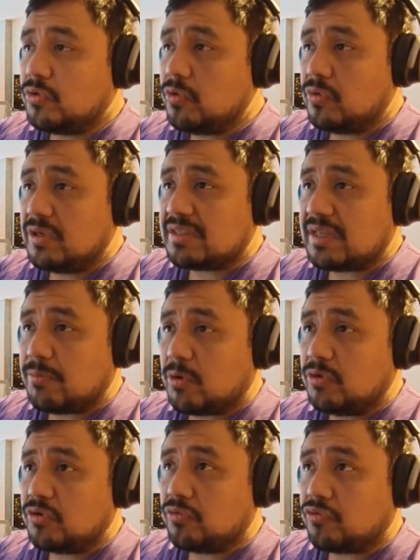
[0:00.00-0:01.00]
is I'm going
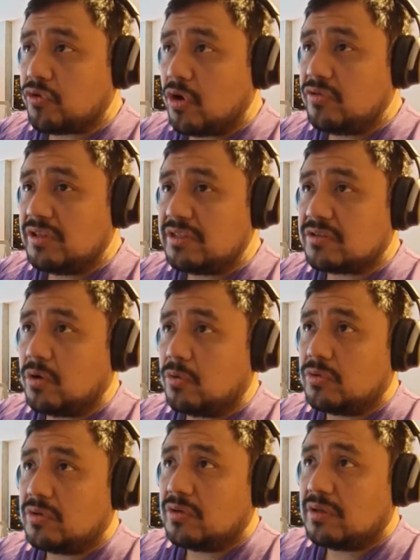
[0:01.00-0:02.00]
to run this
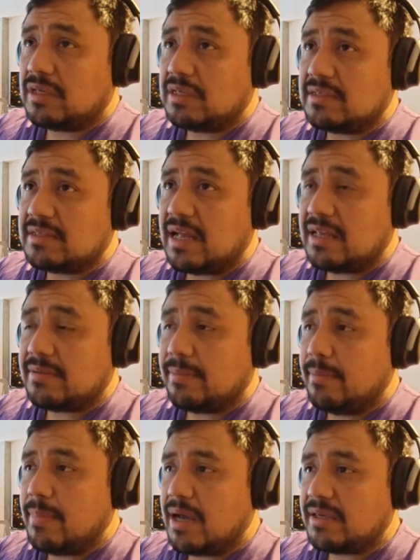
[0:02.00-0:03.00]
code inside
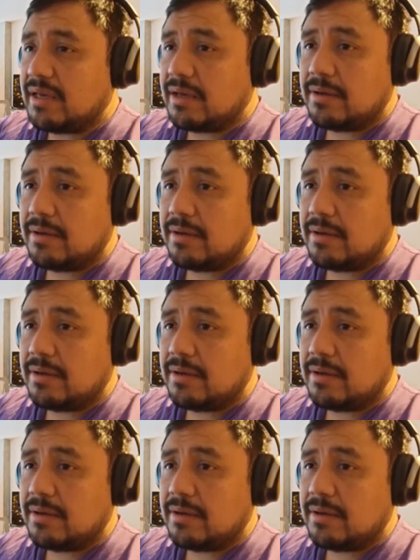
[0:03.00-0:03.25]
Maya.